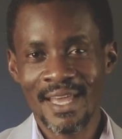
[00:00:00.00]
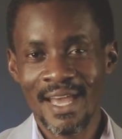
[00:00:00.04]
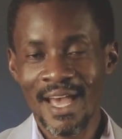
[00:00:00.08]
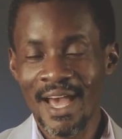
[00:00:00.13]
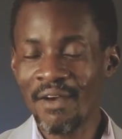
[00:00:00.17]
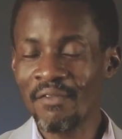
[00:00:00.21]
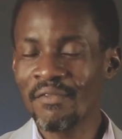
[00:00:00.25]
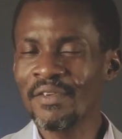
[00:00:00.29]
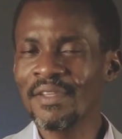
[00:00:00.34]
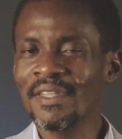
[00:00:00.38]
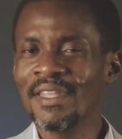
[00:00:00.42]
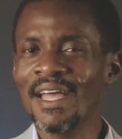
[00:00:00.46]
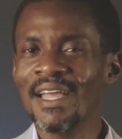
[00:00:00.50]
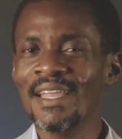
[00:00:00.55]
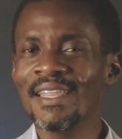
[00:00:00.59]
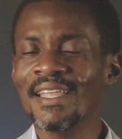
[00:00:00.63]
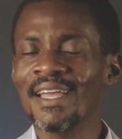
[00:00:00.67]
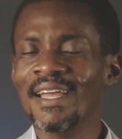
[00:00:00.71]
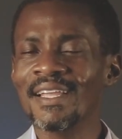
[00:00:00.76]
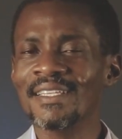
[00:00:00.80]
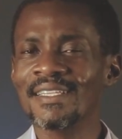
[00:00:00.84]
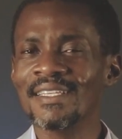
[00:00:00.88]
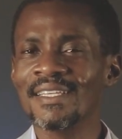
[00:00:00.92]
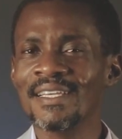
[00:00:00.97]
Have you done
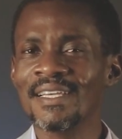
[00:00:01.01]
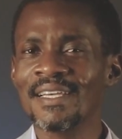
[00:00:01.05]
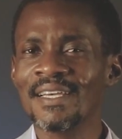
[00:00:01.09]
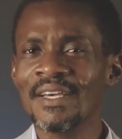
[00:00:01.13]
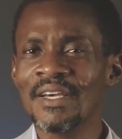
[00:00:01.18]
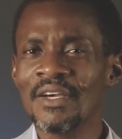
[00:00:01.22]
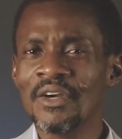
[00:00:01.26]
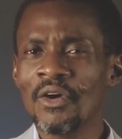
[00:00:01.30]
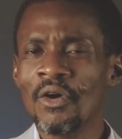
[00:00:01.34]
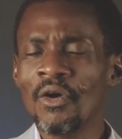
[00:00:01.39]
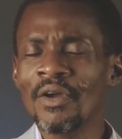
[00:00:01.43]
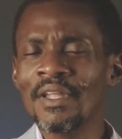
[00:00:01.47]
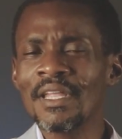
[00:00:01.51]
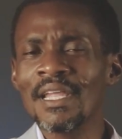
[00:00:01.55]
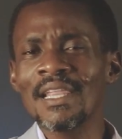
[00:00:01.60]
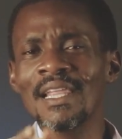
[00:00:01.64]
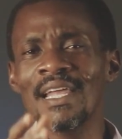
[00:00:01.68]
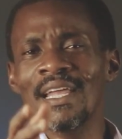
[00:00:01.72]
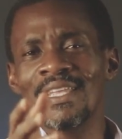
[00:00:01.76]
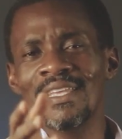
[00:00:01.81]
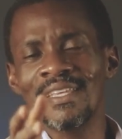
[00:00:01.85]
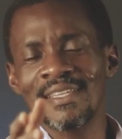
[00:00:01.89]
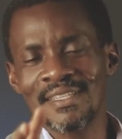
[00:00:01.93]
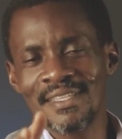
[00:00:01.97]
that? Or the
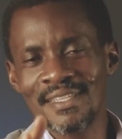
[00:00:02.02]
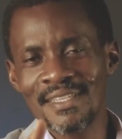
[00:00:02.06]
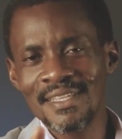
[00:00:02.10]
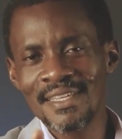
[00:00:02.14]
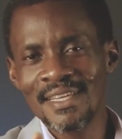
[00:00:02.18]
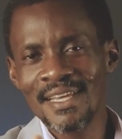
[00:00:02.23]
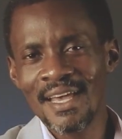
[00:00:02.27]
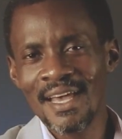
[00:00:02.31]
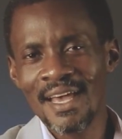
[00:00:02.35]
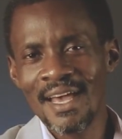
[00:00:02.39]
ladies,